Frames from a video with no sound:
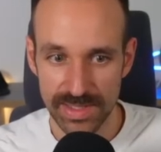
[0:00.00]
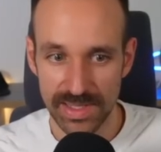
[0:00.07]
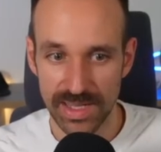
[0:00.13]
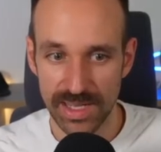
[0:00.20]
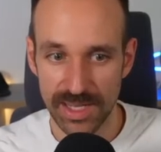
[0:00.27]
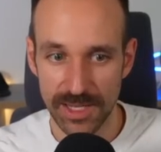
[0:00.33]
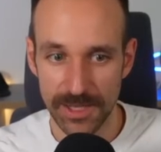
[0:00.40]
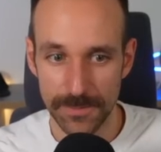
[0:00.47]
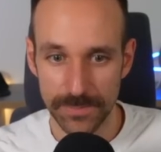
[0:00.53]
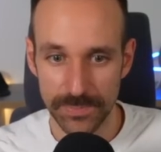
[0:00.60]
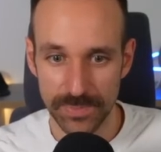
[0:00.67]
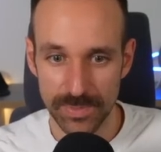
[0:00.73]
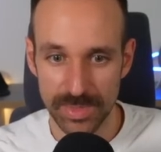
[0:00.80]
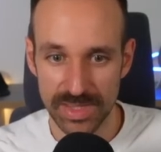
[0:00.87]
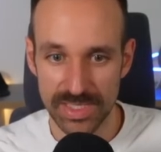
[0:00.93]

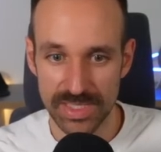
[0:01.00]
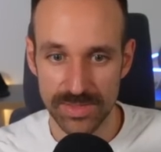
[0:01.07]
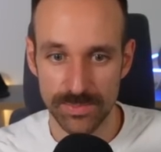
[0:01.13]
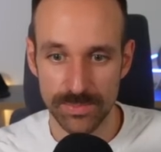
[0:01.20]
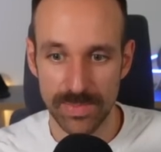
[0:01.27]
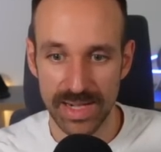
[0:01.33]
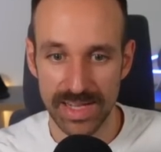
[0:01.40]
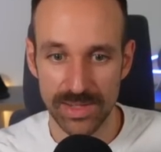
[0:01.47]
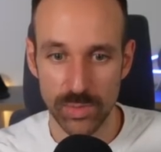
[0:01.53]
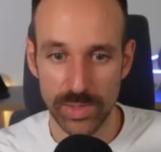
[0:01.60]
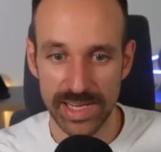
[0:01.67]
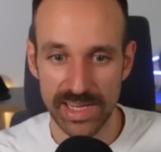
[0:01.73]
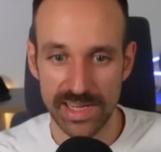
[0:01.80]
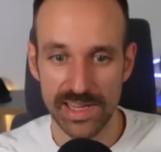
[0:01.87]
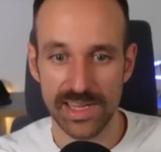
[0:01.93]
Um, but this, by the
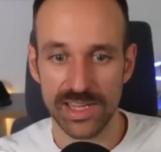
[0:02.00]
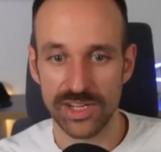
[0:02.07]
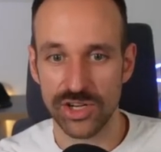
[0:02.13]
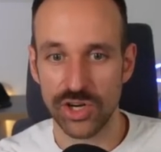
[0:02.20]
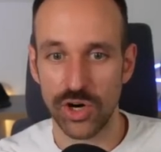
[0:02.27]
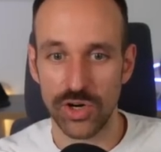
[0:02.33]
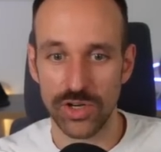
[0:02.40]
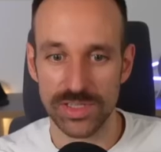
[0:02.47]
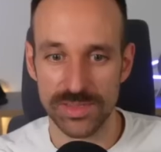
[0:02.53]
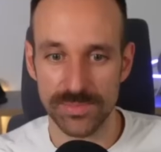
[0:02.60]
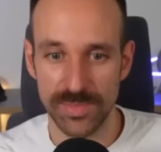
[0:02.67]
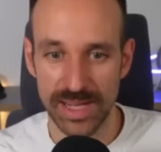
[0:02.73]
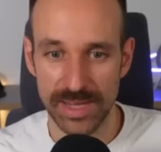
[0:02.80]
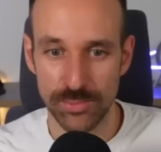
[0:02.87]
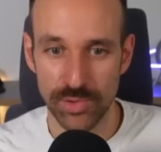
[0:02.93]
way, caused
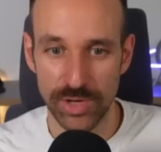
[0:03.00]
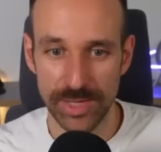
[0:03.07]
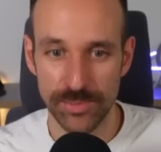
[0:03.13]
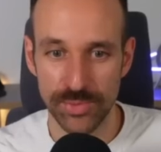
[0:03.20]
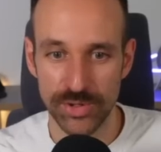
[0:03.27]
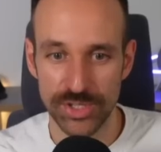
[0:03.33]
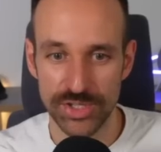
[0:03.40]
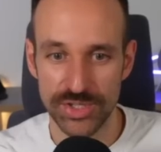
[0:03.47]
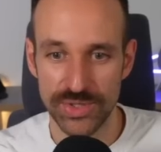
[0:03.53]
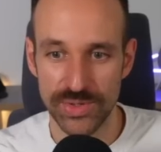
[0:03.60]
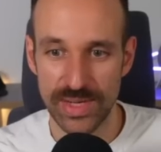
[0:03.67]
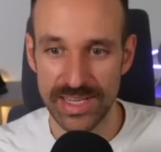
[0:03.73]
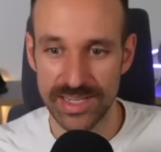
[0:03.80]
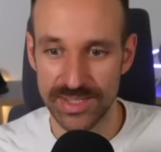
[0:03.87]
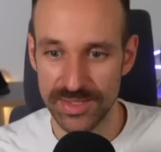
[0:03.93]
my breakpoint to
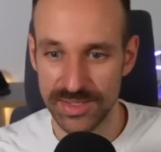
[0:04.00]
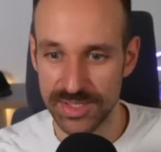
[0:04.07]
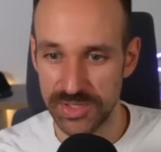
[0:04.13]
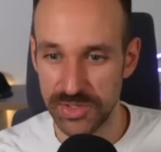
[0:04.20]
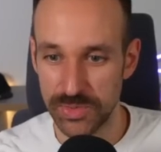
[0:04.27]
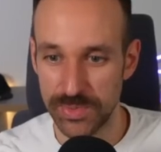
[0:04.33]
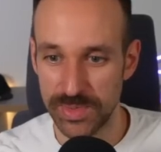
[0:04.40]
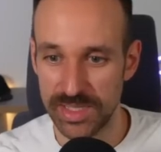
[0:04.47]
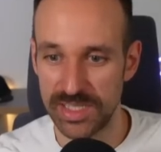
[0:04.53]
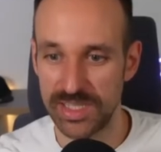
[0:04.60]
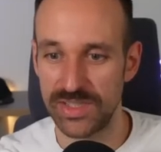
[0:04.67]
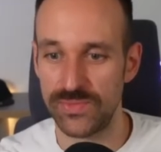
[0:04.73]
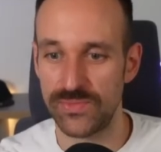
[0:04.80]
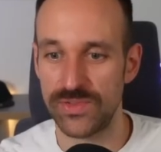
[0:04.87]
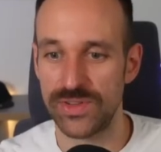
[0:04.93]
hit. So
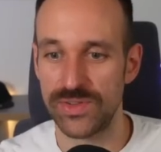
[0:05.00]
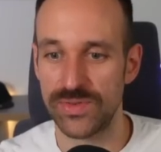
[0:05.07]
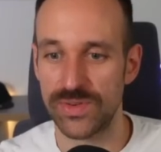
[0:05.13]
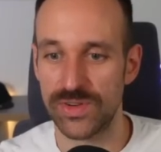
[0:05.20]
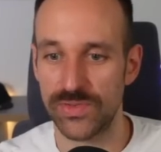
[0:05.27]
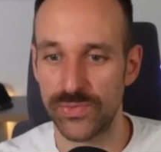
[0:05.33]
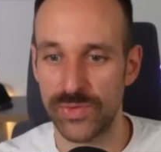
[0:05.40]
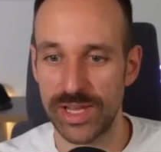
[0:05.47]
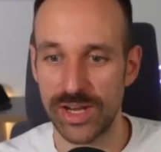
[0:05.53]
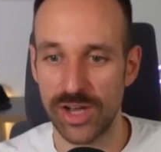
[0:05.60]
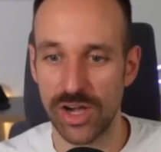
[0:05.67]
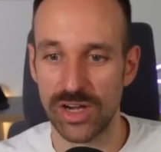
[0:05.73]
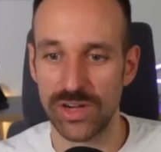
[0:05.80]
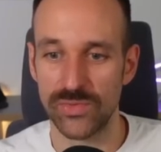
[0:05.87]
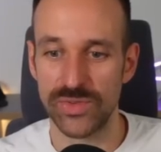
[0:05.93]
if you're a fan
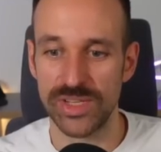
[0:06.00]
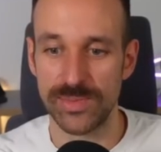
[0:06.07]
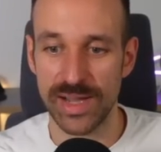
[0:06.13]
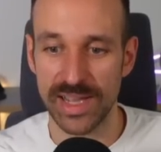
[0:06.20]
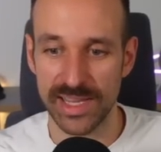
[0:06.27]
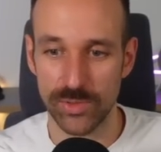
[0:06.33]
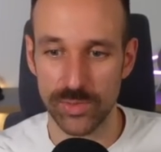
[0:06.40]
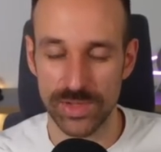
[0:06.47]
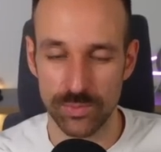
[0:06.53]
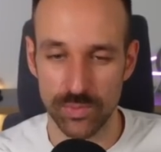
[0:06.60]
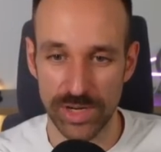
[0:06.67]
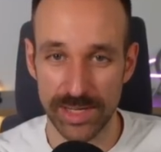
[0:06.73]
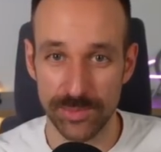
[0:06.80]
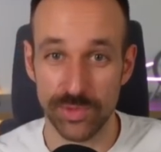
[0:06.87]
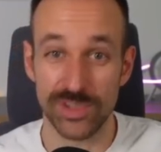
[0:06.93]
of debugging with
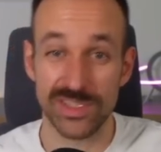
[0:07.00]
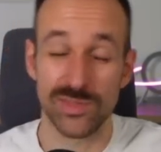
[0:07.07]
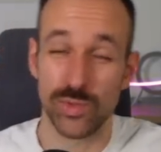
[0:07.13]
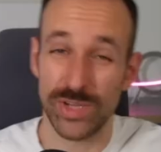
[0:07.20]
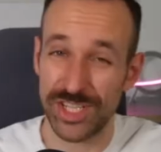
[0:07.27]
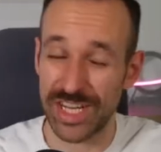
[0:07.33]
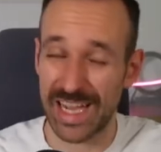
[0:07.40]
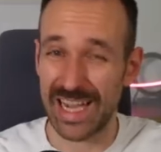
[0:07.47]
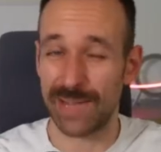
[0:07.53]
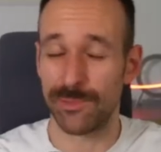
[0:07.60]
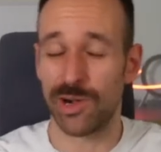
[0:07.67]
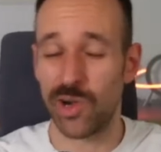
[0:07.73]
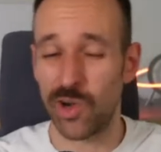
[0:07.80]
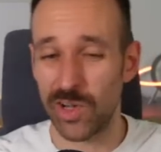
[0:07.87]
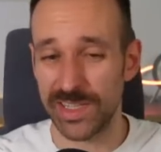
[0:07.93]
breakpoints, which I'm
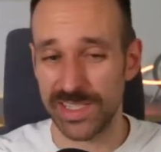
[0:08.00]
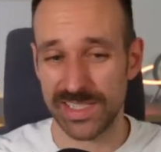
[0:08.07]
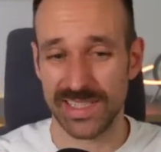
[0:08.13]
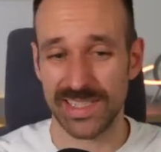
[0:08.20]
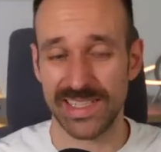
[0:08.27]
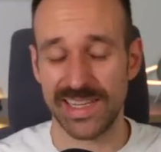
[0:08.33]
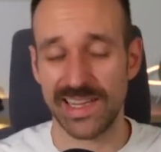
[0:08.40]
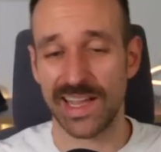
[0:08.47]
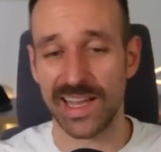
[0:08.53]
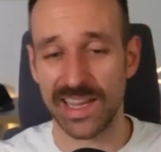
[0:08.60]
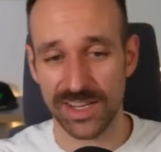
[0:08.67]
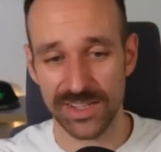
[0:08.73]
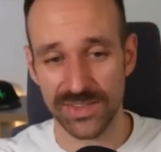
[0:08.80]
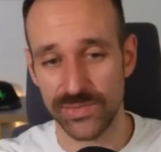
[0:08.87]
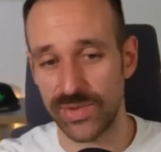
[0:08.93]
honestly, I gotta
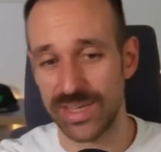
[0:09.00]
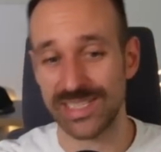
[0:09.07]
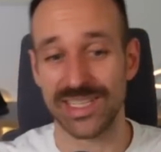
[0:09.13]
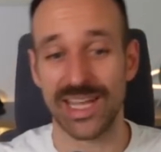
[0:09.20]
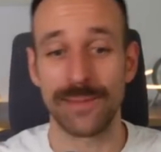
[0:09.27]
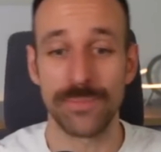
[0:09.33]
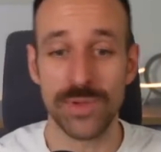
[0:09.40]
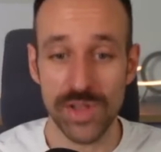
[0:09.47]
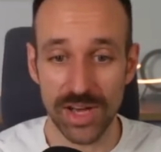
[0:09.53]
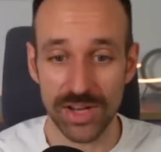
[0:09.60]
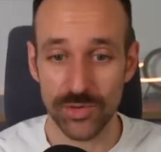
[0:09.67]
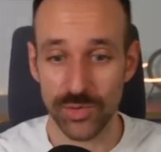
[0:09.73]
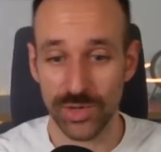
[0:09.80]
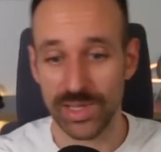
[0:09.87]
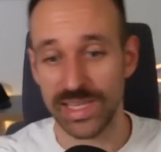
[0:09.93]
confess, I'm not
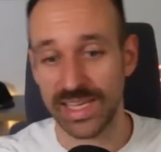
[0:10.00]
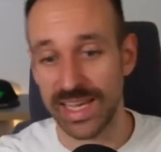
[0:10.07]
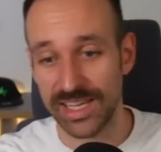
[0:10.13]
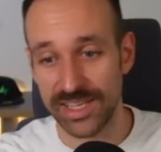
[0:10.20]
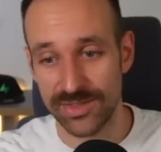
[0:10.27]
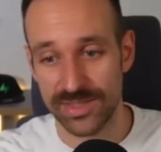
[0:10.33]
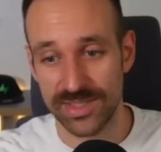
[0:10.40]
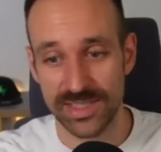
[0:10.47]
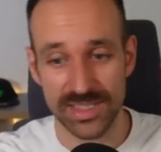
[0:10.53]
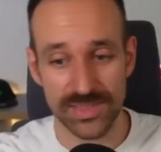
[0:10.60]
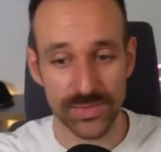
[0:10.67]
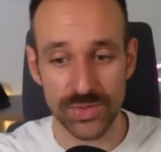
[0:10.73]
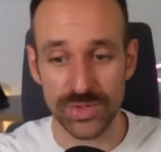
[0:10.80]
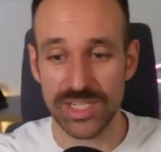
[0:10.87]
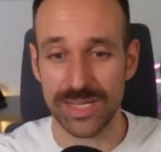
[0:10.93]
really. I used this a
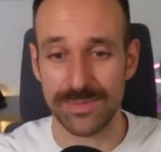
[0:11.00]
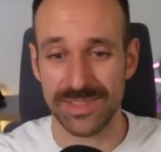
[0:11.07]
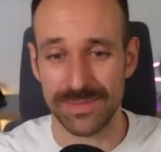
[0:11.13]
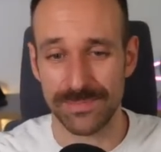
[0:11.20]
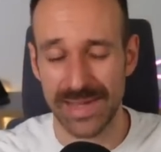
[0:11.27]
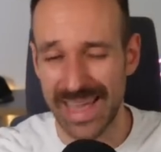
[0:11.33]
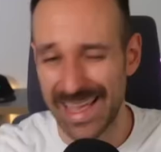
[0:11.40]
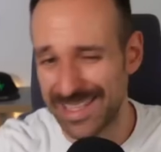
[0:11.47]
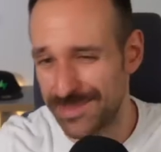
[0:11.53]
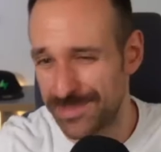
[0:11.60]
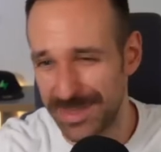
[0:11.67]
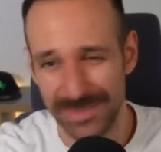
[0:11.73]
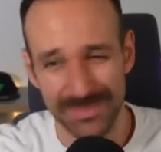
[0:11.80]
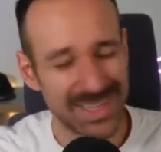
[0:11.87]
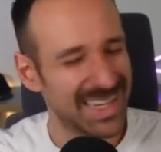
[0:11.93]
few times in the past,
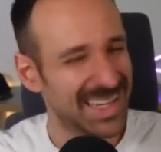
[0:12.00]
but